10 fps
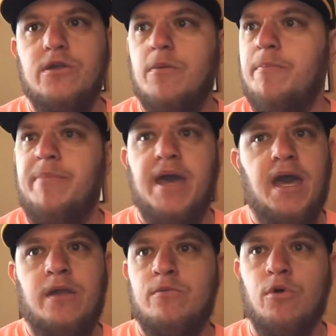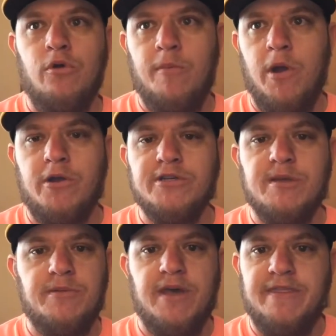bad roller mark or
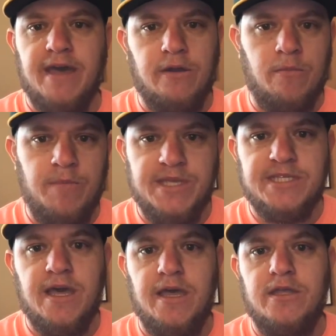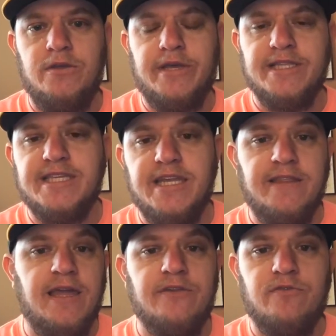something like that, or miscut, you can send in
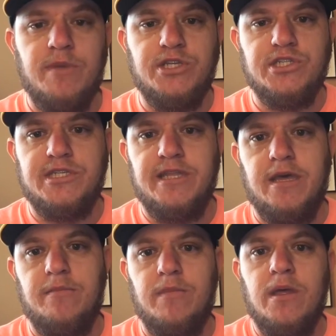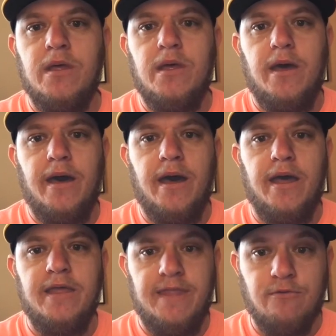that information to them,
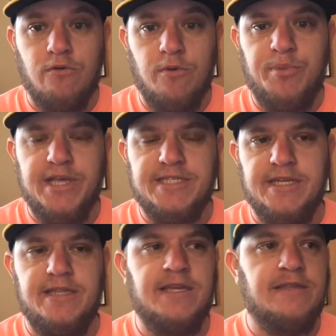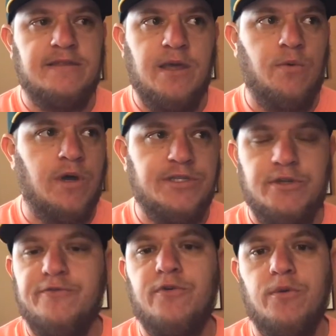and they will replace it. They want
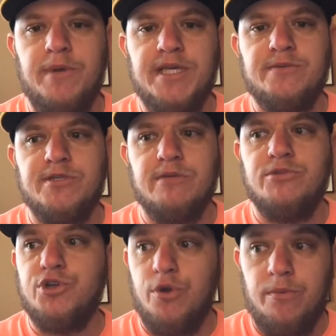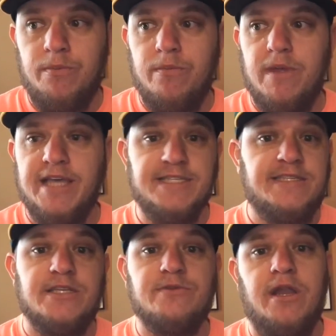2 to 4 weeks, which I'm sure, as it
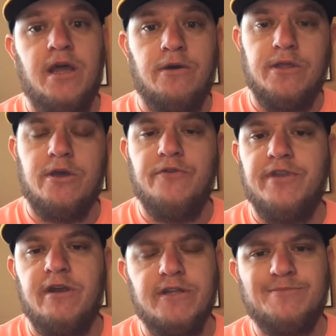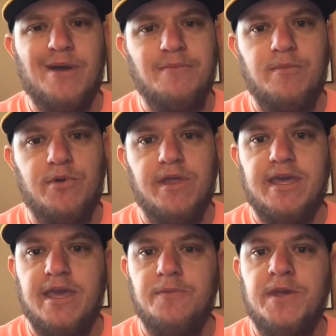sits right now in the COVID era, it's probably more
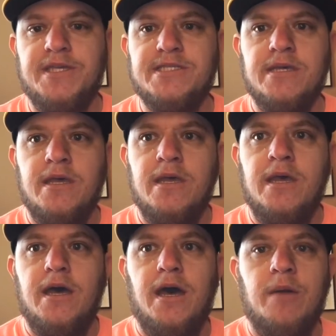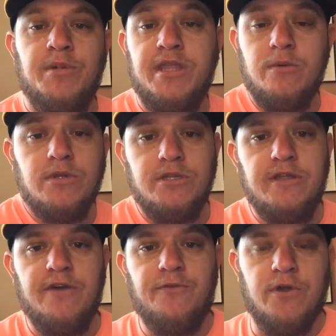like 8 weeks. But they will do
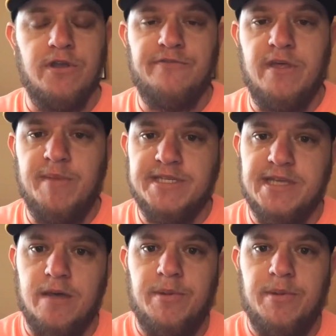that for you if they mess up.